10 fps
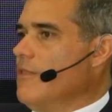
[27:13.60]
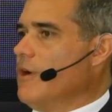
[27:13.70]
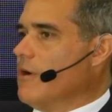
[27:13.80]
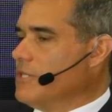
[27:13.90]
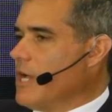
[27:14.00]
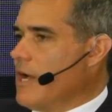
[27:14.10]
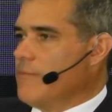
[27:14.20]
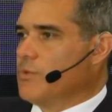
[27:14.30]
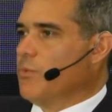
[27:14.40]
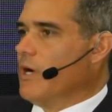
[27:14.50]
there are
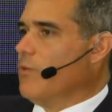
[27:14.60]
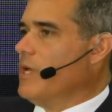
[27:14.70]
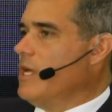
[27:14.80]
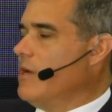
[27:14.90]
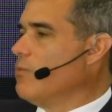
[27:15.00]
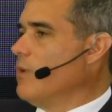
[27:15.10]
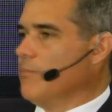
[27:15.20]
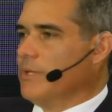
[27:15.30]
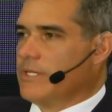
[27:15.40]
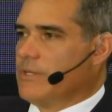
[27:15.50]
times where we hear
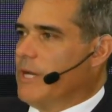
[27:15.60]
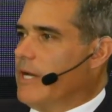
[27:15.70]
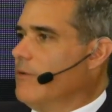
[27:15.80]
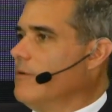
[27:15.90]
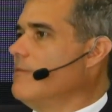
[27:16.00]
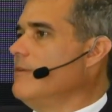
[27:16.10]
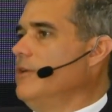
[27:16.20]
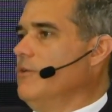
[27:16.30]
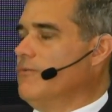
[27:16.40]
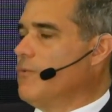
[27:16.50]
rumblings about
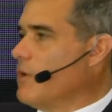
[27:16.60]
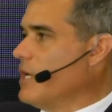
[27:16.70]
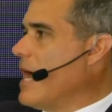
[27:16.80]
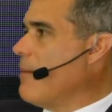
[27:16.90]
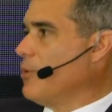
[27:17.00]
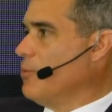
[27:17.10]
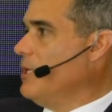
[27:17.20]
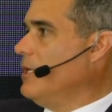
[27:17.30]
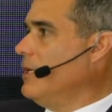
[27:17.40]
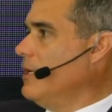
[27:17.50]
you know foreign capital
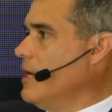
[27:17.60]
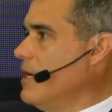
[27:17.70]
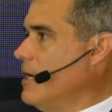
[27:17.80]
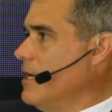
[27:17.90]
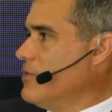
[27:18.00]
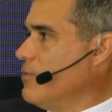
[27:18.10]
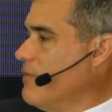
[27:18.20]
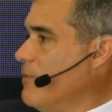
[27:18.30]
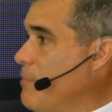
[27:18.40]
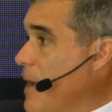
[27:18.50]
being a sort
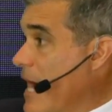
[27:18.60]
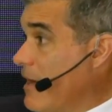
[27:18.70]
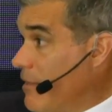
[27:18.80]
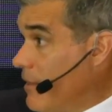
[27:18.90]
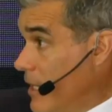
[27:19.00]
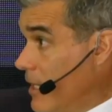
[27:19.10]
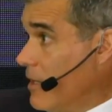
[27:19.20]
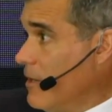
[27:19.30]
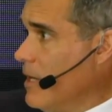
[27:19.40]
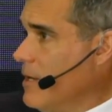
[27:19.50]
of a bad thing.
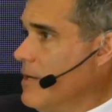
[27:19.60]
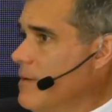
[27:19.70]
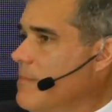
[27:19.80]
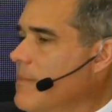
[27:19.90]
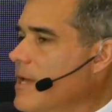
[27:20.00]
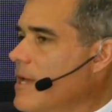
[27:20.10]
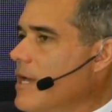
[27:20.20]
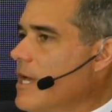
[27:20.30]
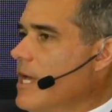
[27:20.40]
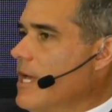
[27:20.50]
Um,
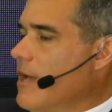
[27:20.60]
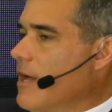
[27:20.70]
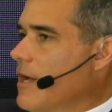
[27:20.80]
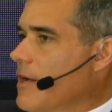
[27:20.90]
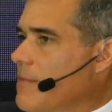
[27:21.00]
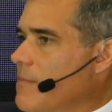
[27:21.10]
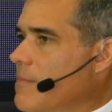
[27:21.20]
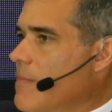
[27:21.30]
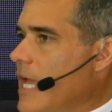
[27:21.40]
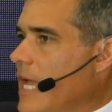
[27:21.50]

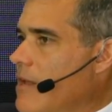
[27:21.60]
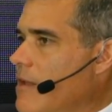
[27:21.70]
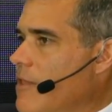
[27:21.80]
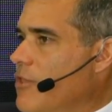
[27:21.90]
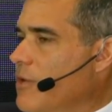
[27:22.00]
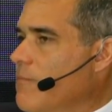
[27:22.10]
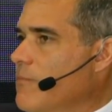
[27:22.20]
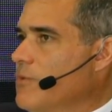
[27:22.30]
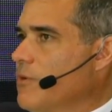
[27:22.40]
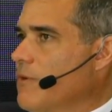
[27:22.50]
um, and the
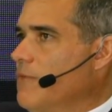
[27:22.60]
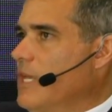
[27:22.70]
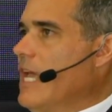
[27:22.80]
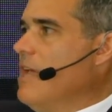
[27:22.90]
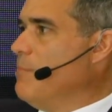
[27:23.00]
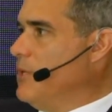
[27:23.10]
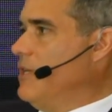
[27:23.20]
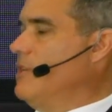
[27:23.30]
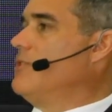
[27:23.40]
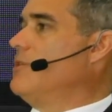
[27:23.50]
sort of the
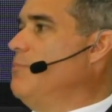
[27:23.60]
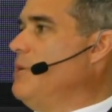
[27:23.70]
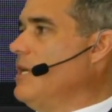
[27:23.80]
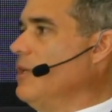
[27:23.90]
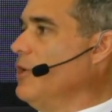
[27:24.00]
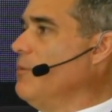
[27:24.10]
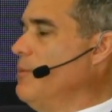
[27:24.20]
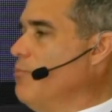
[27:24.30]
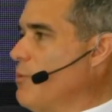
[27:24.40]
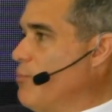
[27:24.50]
impetus to be a little
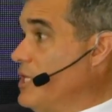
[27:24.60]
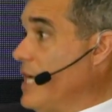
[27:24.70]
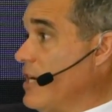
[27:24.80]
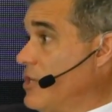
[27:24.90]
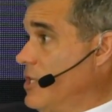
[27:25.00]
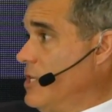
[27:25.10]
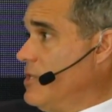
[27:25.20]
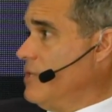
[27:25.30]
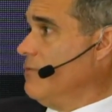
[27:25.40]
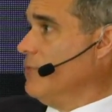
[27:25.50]
bit more
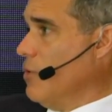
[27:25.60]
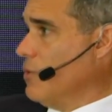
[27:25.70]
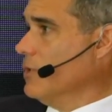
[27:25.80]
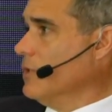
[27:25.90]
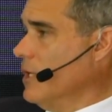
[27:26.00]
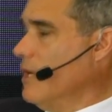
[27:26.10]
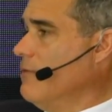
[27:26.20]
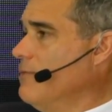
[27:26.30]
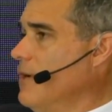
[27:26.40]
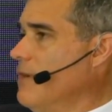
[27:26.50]
protectionist of local
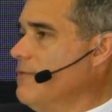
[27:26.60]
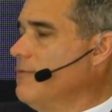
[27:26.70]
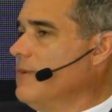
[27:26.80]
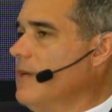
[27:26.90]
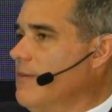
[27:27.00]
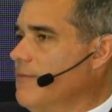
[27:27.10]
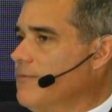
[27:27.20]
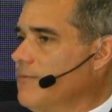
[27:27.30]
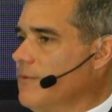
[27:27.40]
of of of